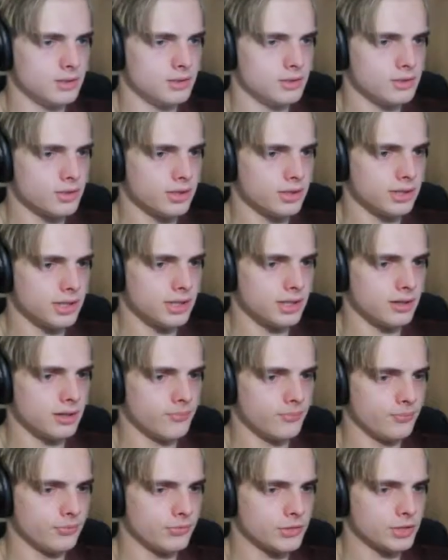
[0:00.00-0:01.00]
I enjoy that.
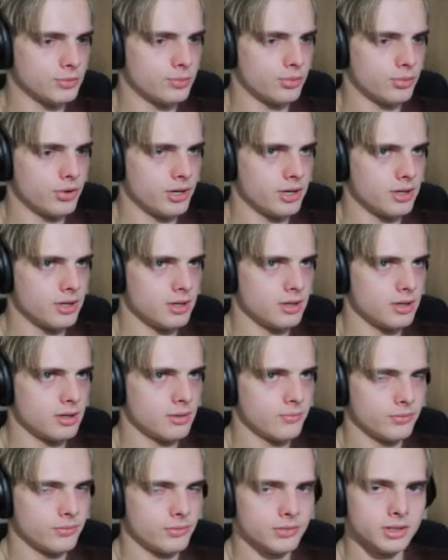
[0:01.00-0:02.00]
It's pretty.
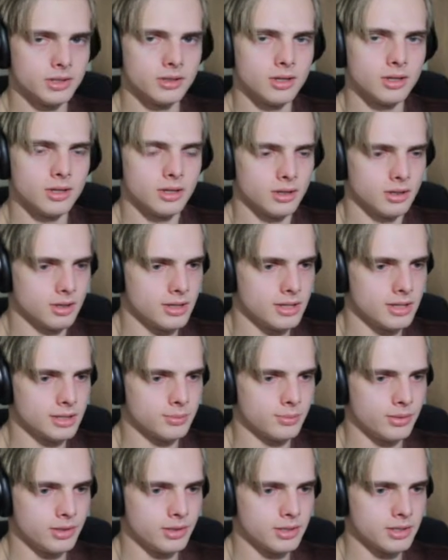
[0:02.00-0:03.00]
It's
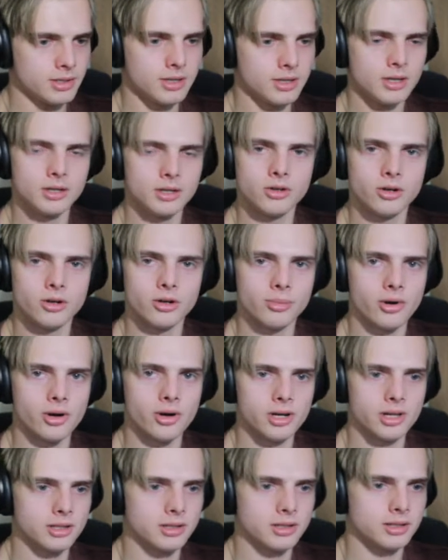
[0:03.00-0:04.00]
pretty. You're
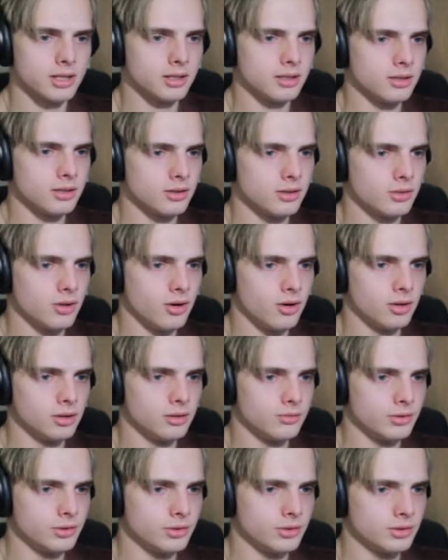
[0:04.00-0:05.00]
pretty. Thank you, all
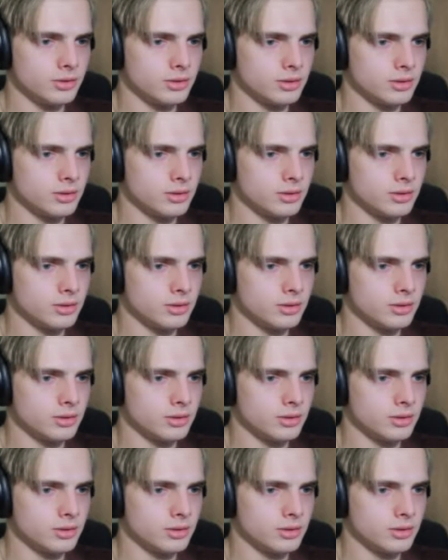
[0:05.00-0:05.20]
of you.